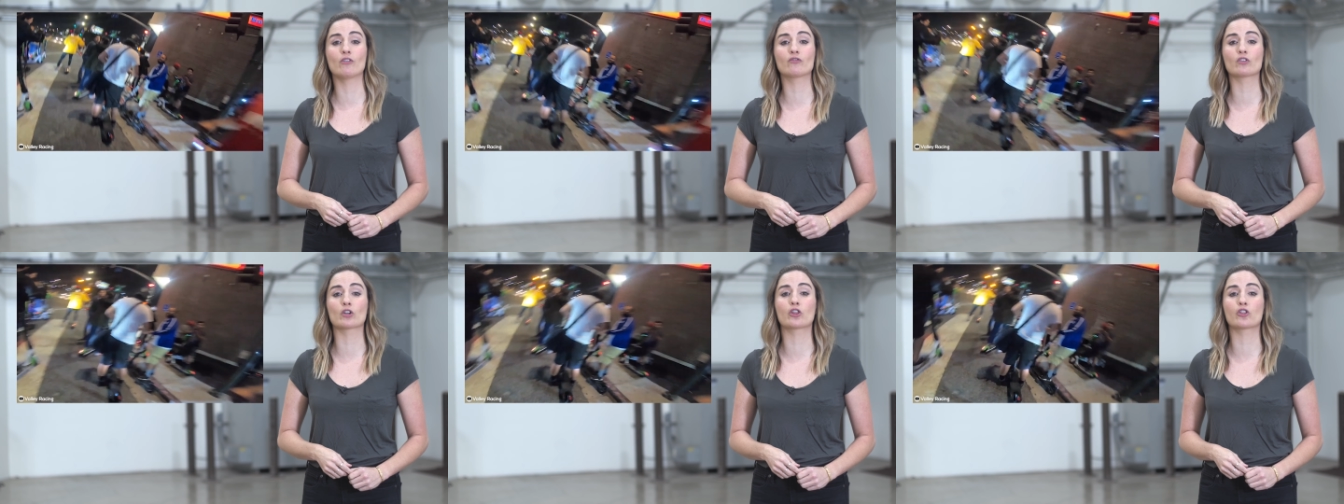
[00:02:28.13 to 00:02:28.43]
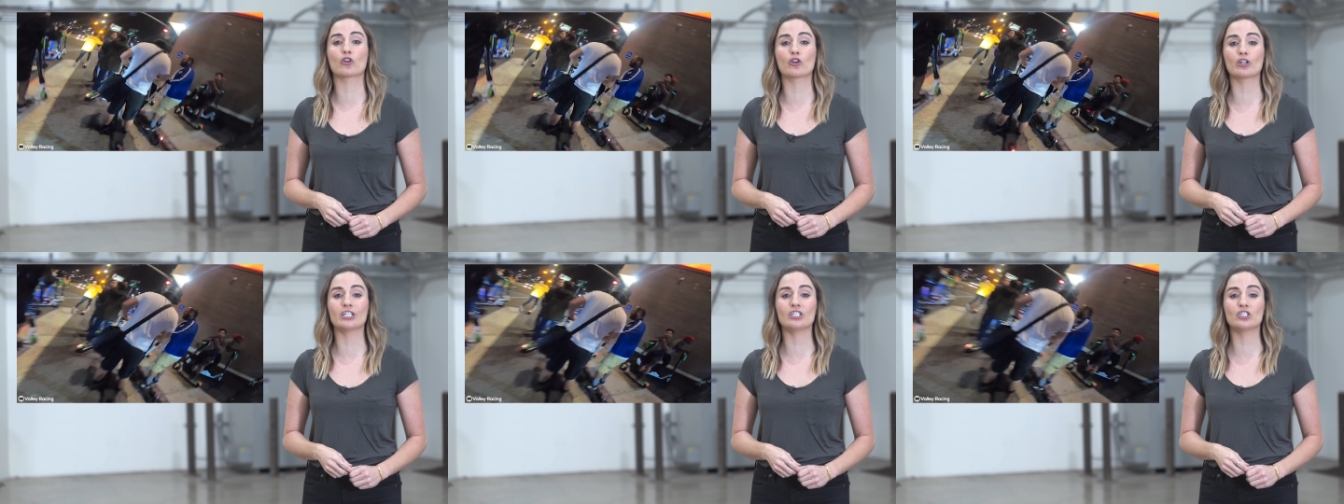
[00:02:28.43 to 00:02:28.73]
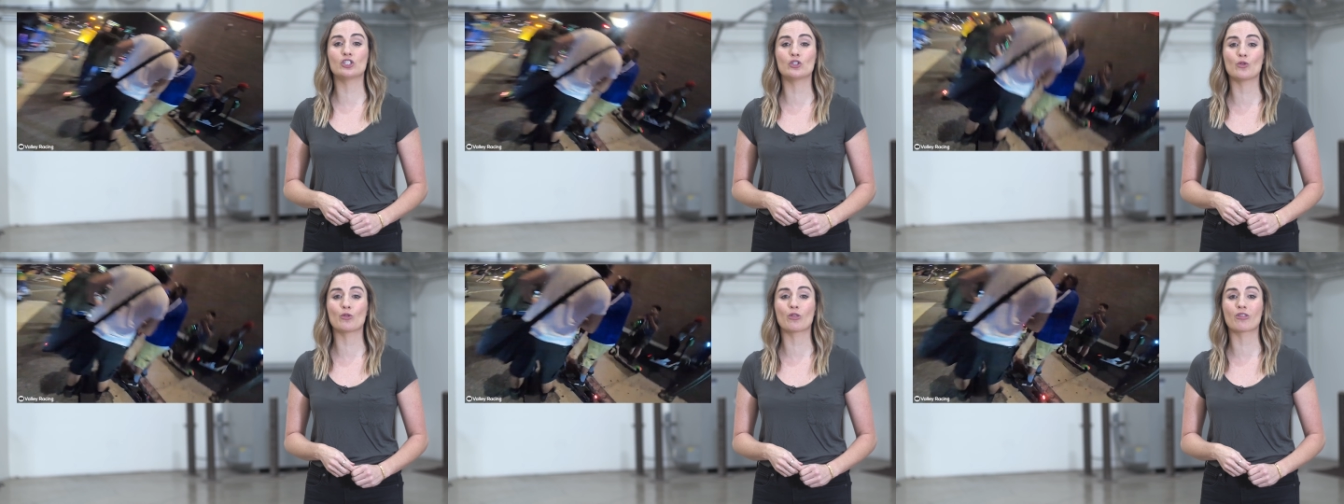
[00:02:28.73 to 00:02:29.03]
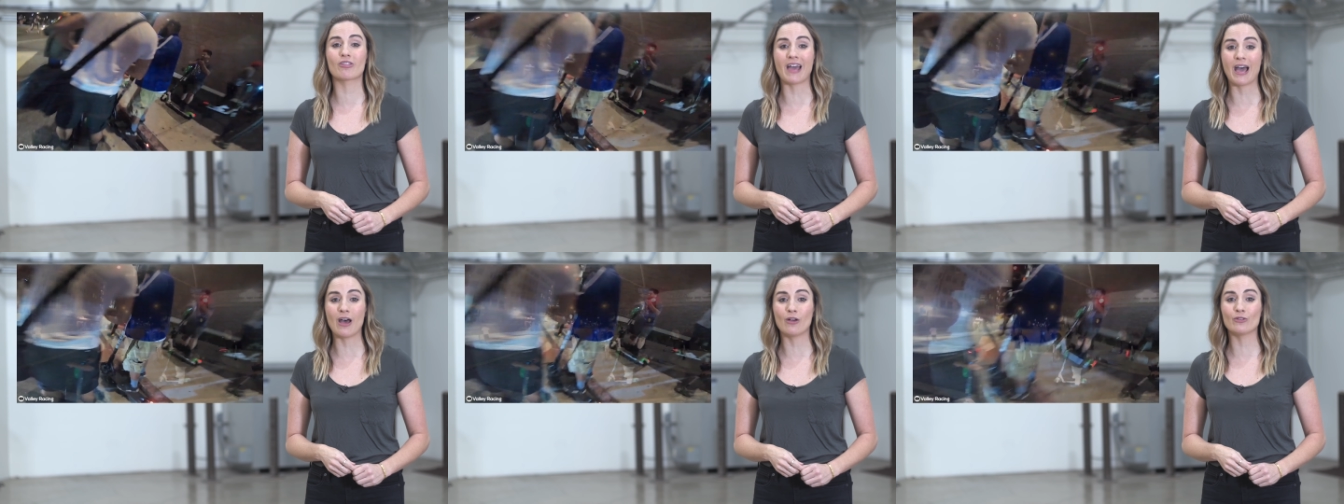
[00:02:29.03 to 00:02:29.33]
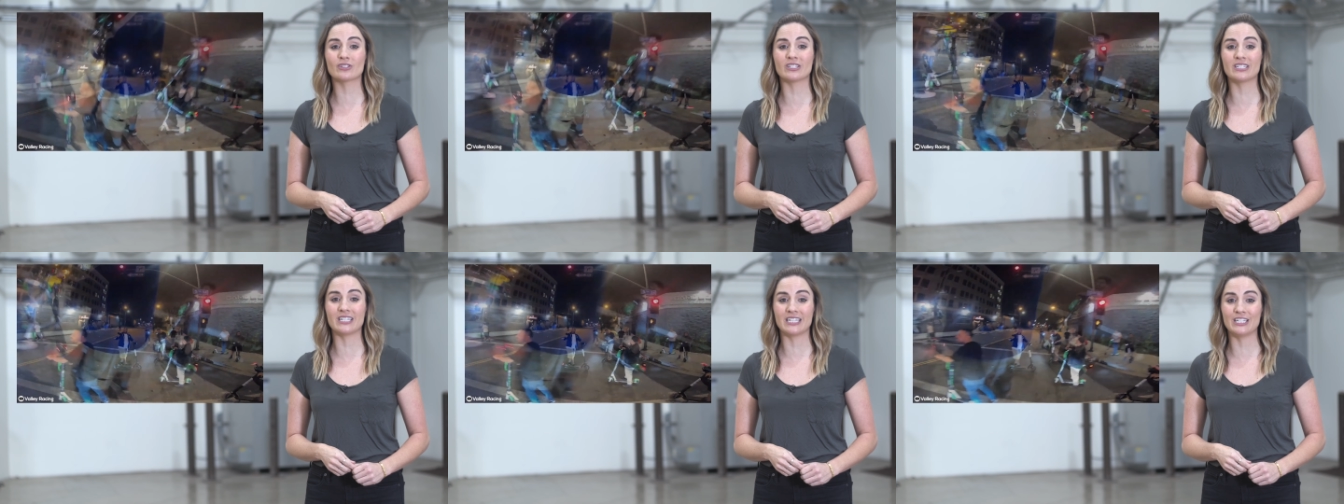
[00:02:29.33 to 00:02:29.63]
over
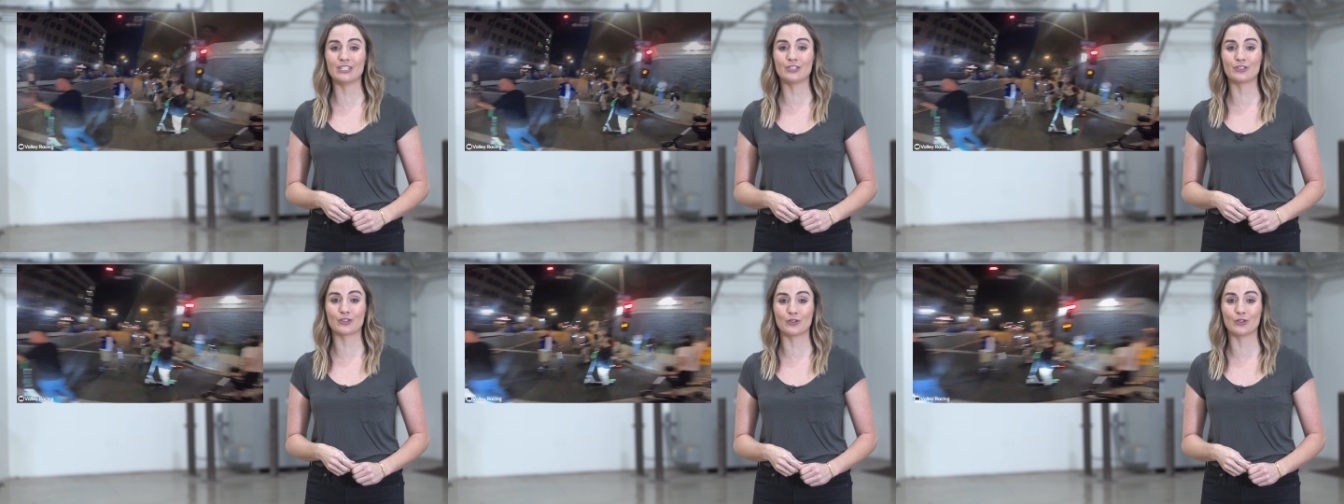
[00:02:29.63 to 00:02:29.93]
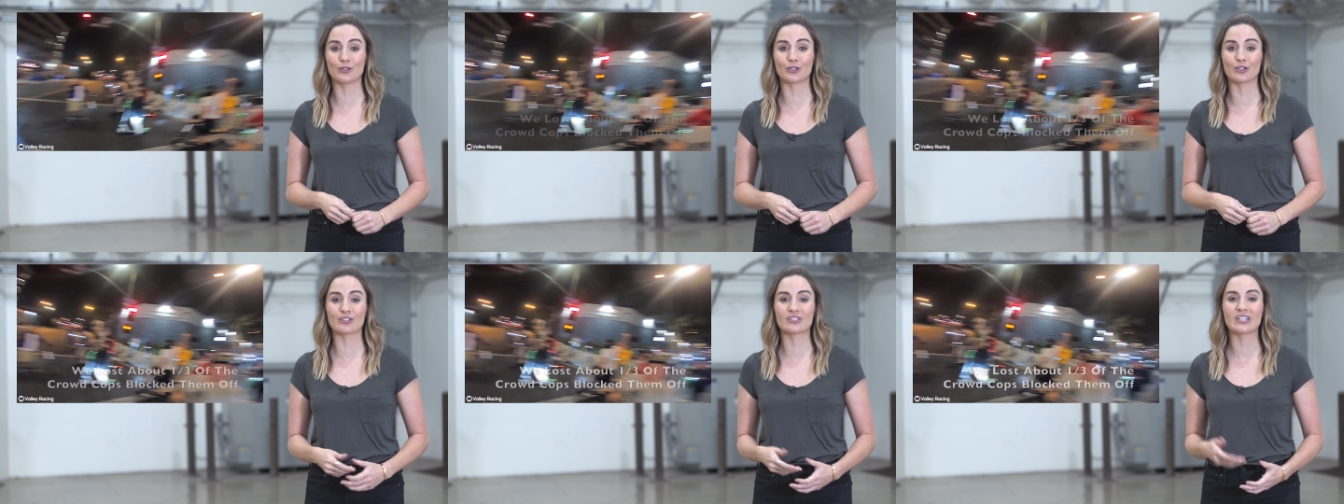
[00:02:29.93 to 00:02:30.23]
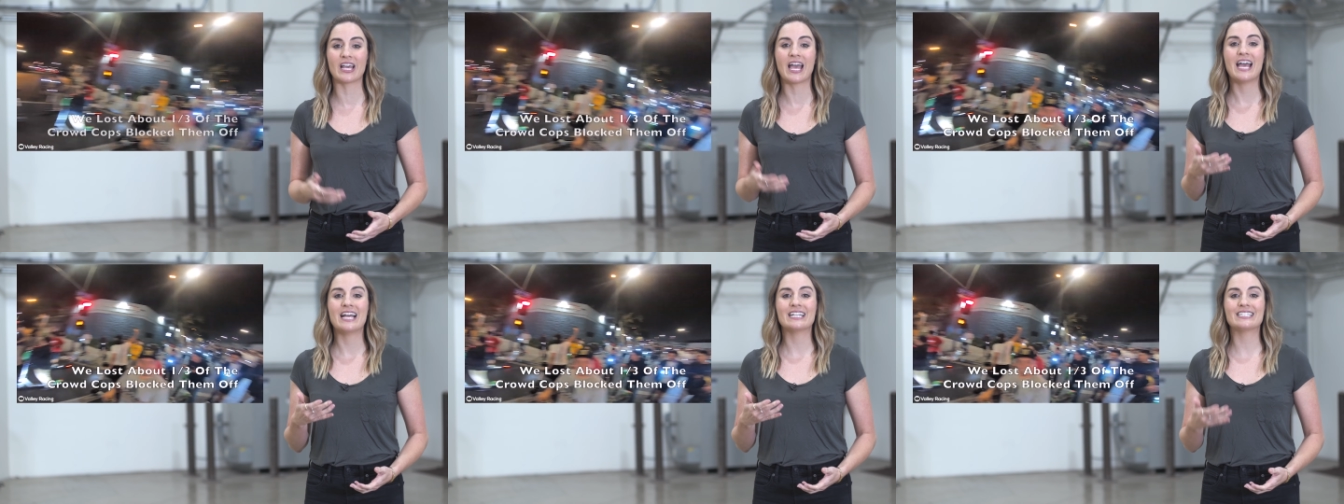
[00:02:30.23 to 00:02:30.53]
32,000 e scooters